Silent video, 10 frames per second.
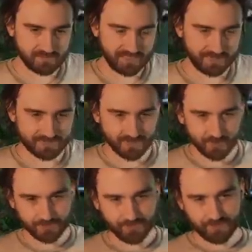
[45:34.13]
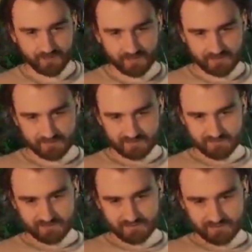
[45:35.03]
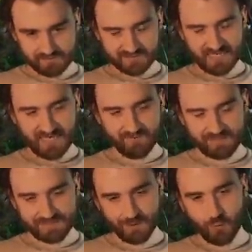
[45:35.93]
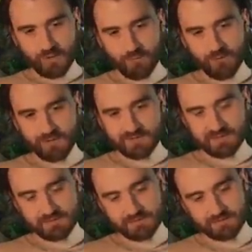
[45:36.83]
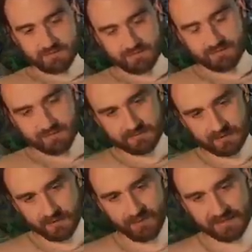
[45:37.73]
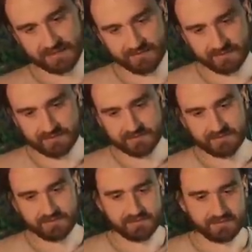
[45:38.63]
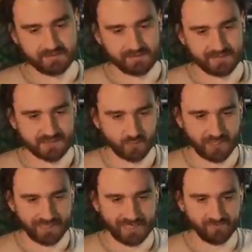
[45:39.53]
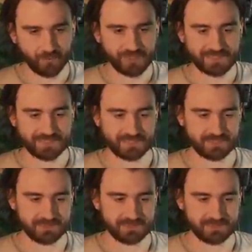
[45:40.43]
And then turn. Does he have a token producer? I might have. It's one life point.